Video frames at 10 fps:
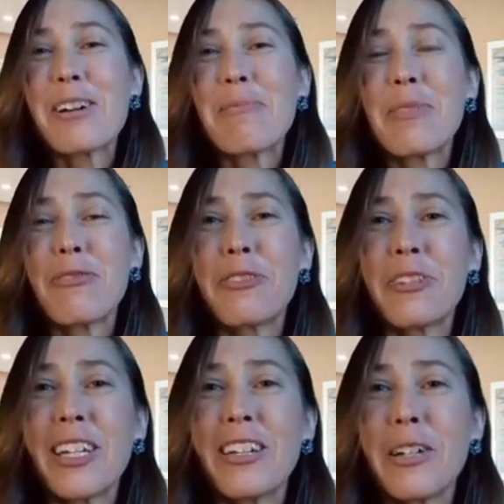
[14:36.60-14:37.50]
Before
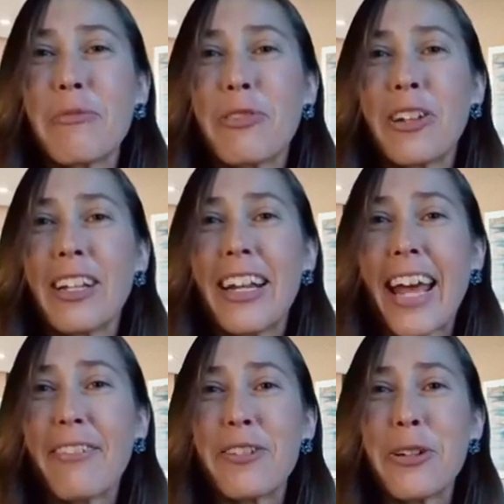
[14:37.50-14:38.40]
we gear up for an
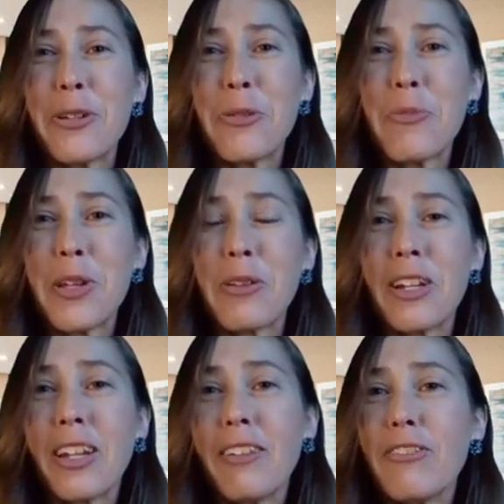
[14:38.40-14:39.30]
afternoon meal.
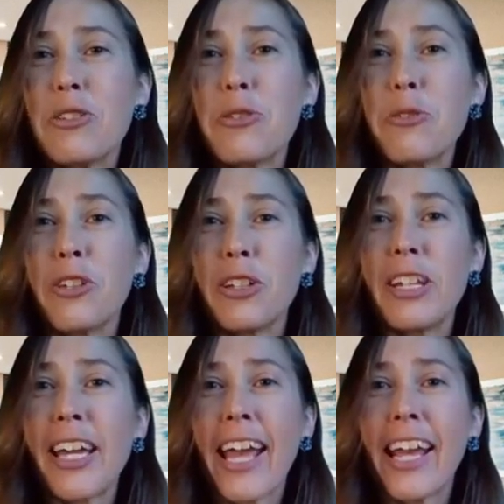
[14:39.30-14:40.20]
And if you feel
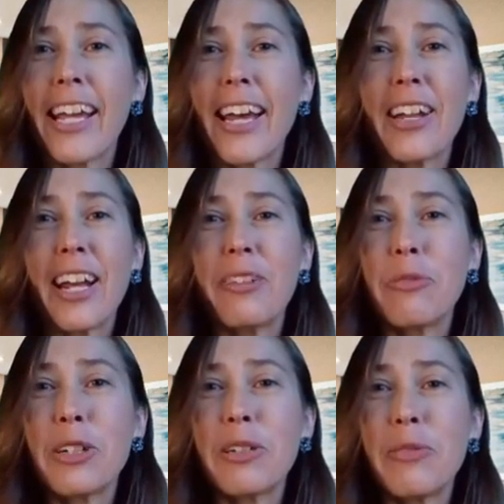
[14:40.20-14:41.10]
like hanging out, I'd
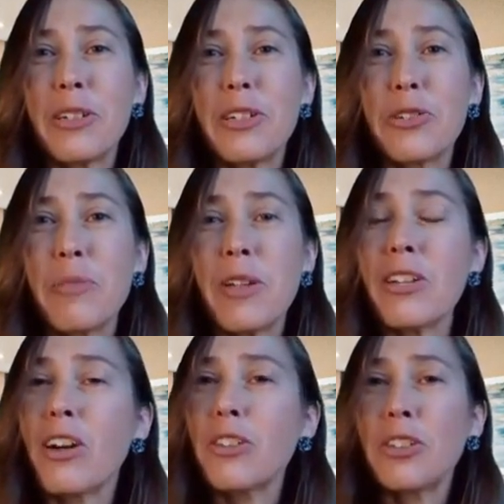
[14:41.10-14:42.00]
welcome you to join me.
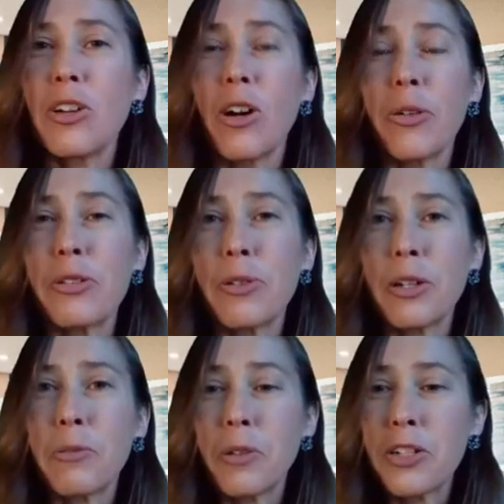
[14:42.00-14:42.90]
You're also always
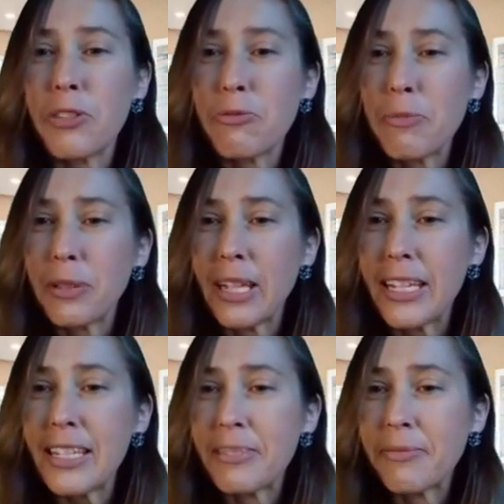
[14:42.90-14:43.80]
welcome to watch the
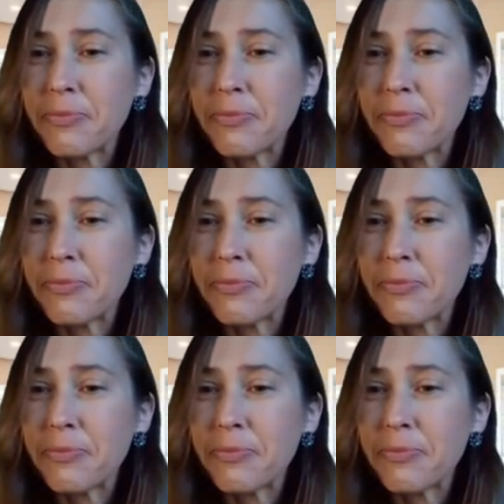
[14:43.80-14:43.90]
replays.